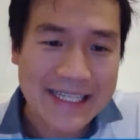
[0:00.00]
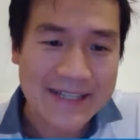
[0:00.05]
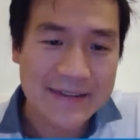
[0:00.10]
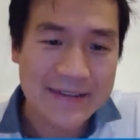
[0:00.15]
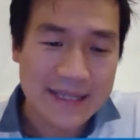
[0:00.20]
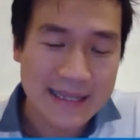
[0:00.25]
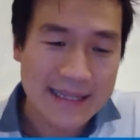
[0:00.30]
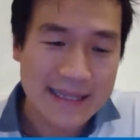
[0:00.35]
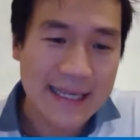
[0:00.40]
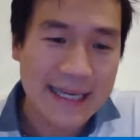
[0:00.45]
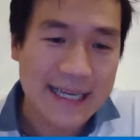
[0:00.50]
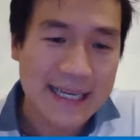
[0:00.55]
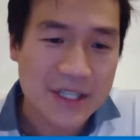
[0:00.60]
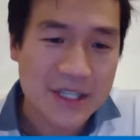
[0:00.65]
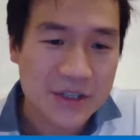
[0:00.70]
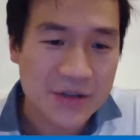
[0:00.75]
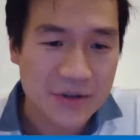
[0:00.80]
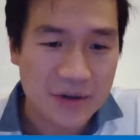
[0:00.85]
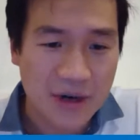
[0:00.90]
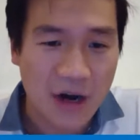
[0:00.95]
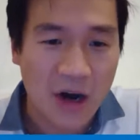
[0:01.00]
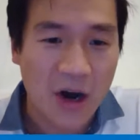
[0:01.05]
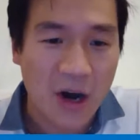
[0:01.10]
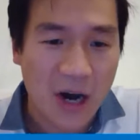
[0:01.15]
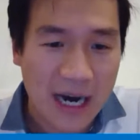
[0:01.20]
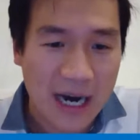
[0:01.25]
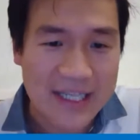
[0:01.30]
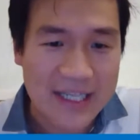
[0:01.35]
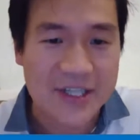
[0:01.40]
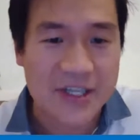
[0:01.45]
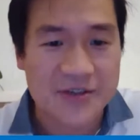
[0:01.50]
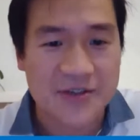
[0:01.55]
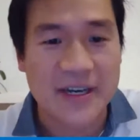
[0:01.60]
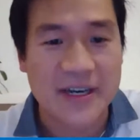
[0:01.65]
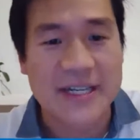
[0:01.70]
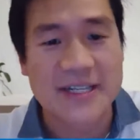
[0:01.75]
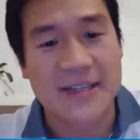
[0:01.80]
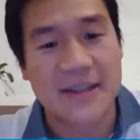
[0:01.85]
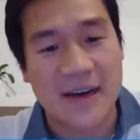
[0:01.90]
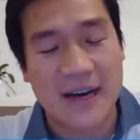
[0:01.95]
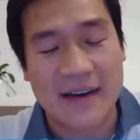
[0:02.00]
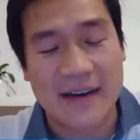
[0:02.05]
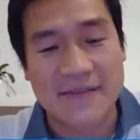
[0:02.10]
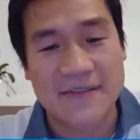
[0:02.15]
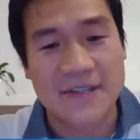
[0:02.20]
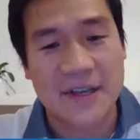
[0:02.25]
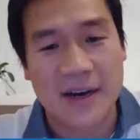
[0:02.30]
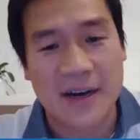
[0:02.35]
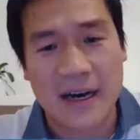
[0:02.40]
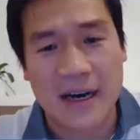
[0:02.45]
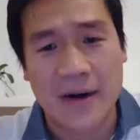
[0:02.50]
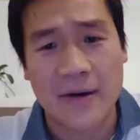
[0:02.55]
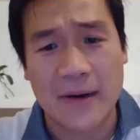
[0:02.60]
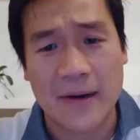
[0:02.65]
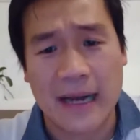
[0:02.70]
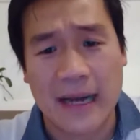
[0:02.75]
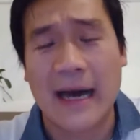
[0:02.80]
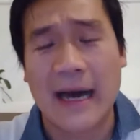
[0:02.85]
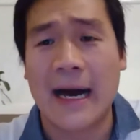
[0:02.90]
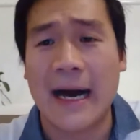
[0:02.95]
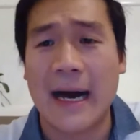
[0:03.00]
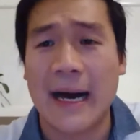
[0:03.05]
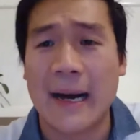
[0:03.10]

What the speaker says: it's linked to a high stress lifestyle.